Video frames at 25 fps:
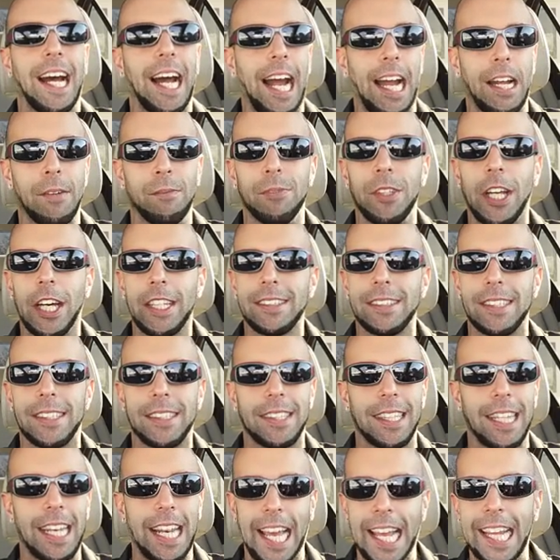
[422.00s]
I'm not
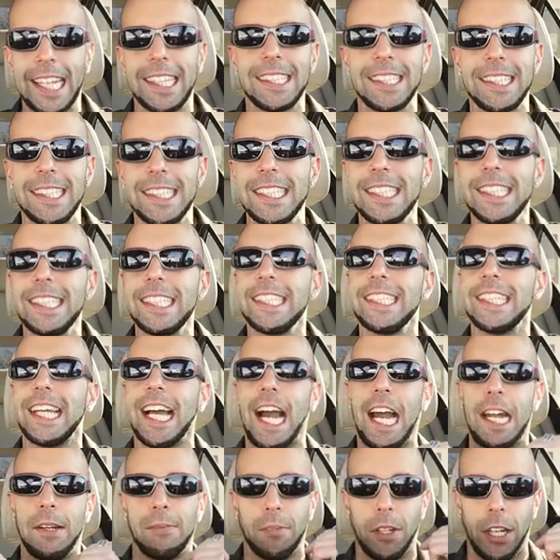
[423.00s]
lazy.
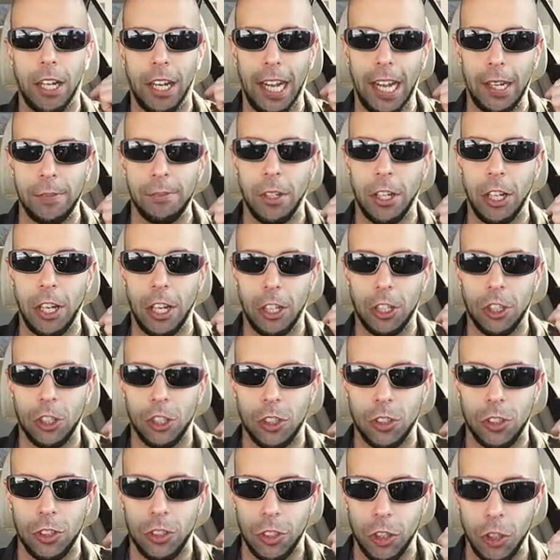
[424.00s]
I'm a
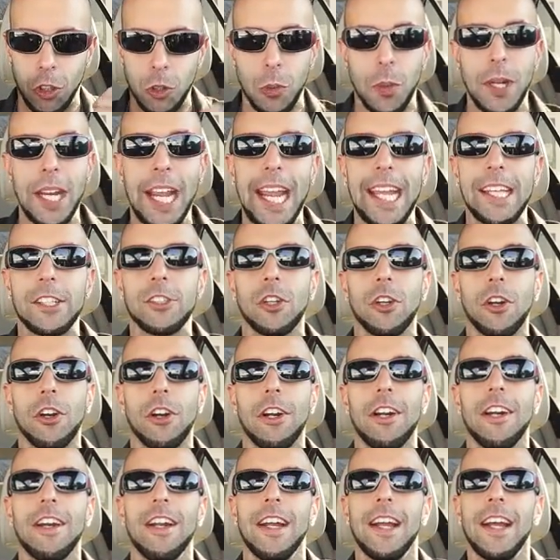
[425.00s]

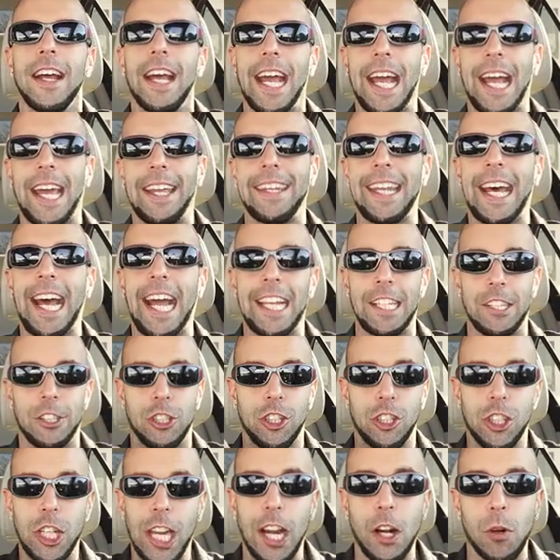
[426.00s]
creator, and I
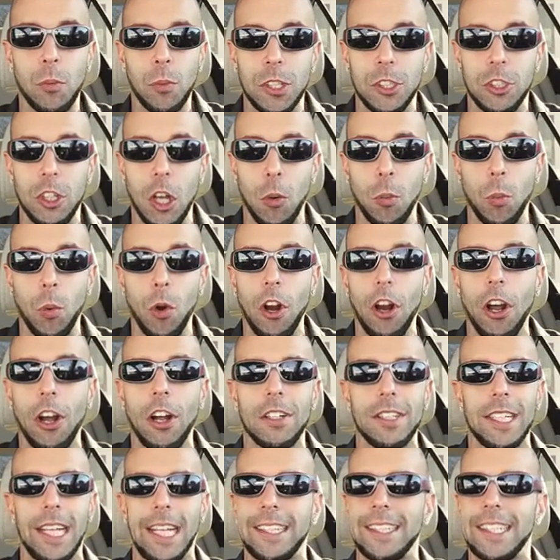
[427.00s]
share with the
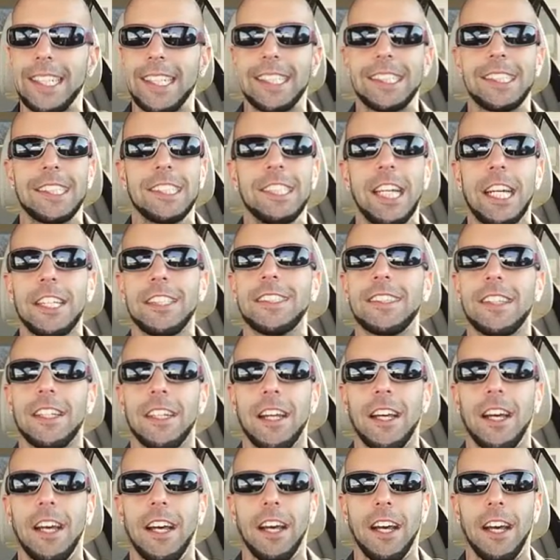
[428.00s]
world, and it's not
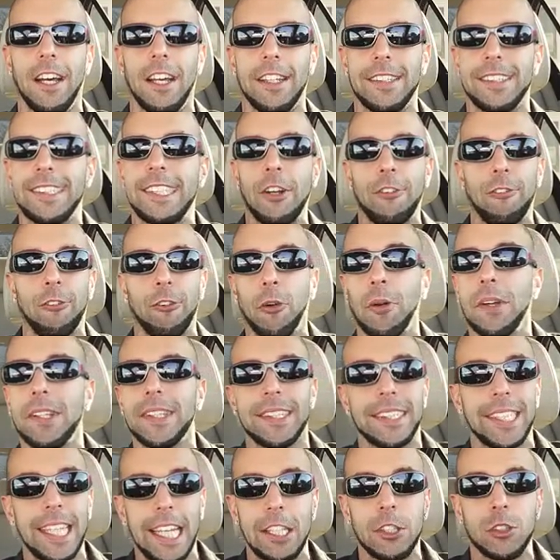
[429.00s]
a
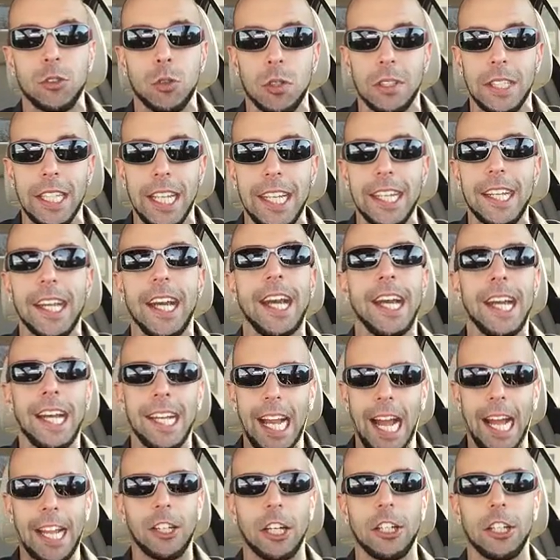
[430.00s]
different day today.
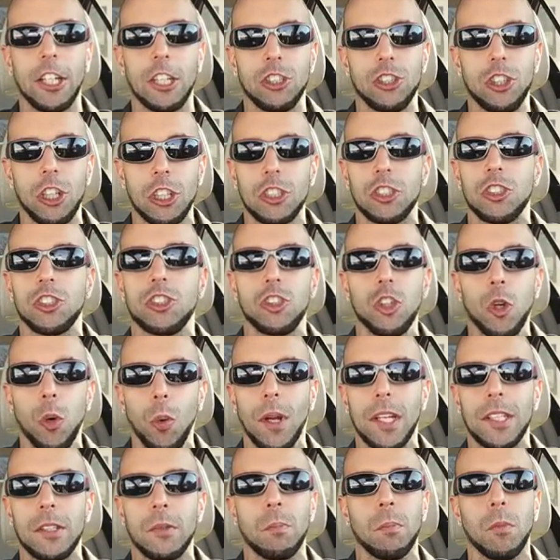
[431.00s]
I'm gonna just
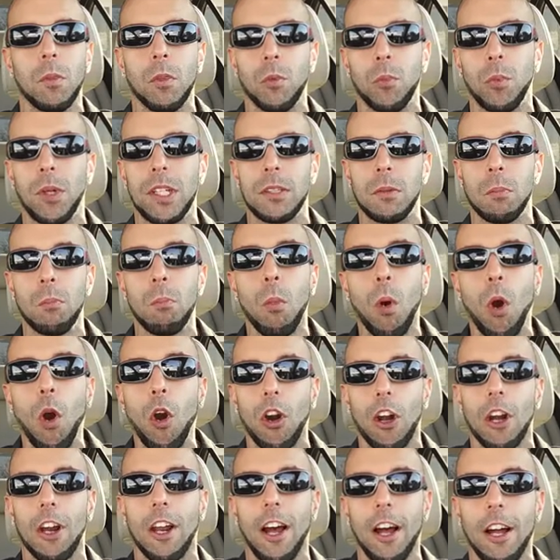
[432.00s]
do it with
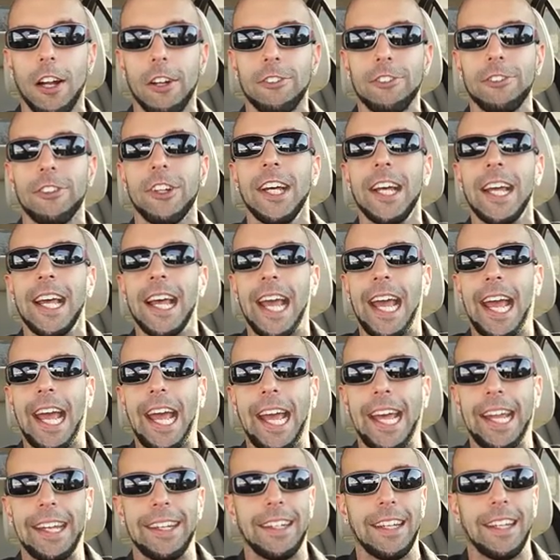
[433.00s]
more love,
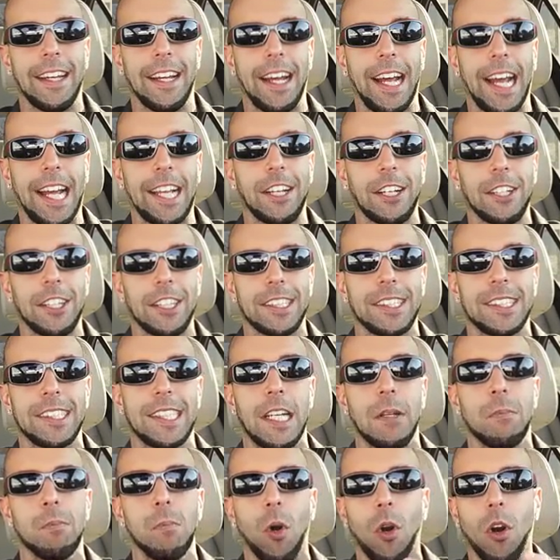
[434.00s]
and I'm gonna
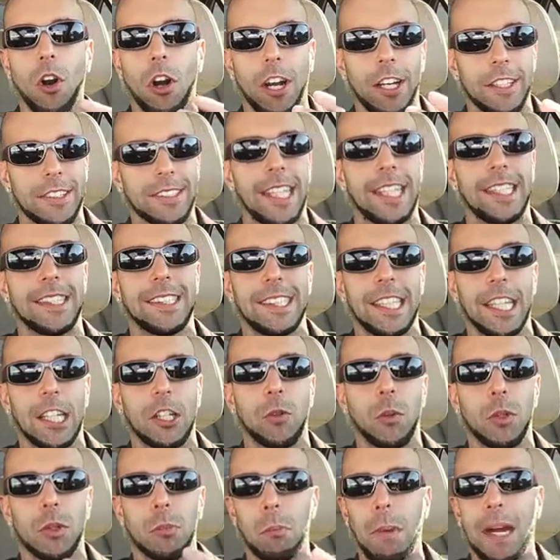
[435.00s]
stay more
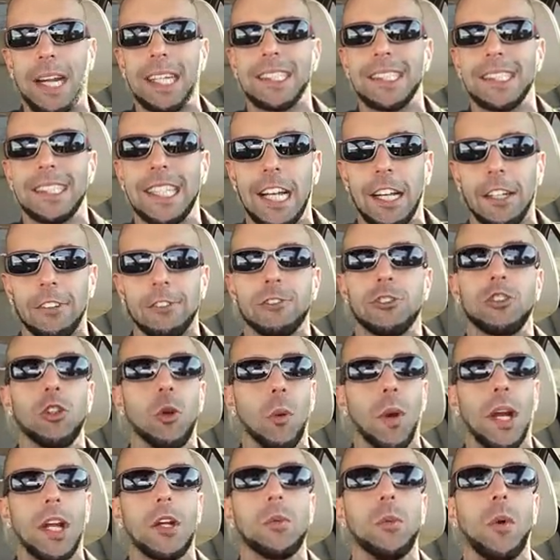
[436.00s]
authentic with myself,
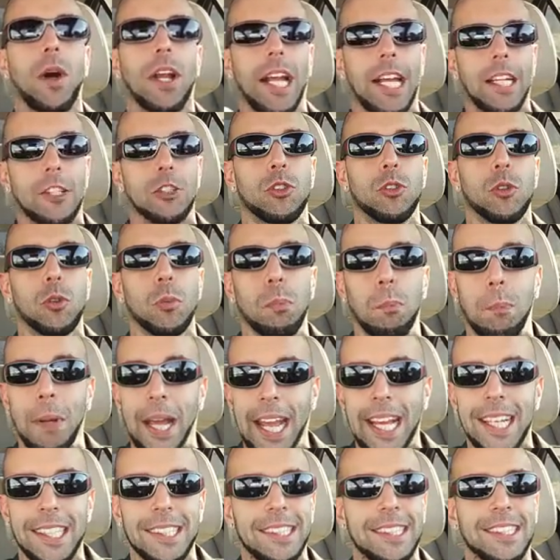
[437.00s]
doing what I do
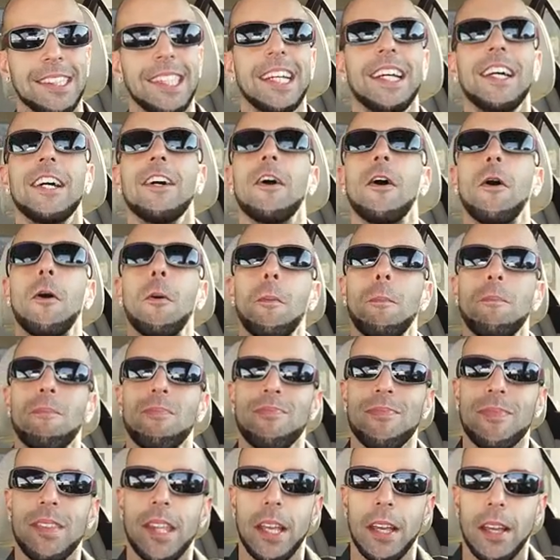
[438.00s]
best,
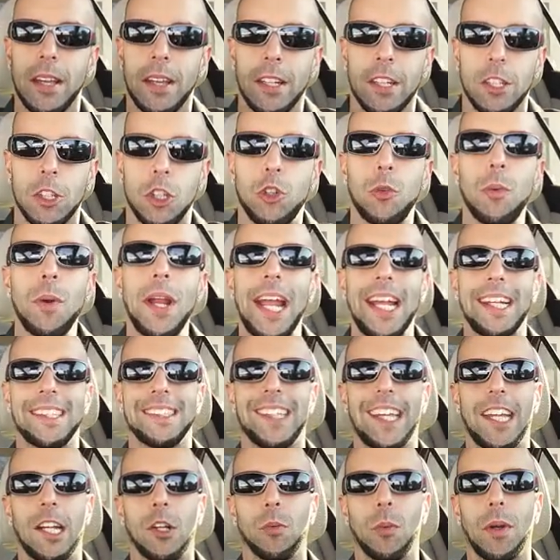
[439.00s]

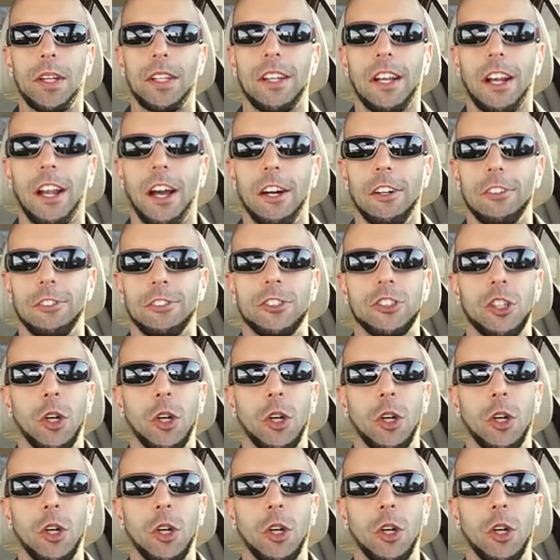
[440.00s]
creating with love.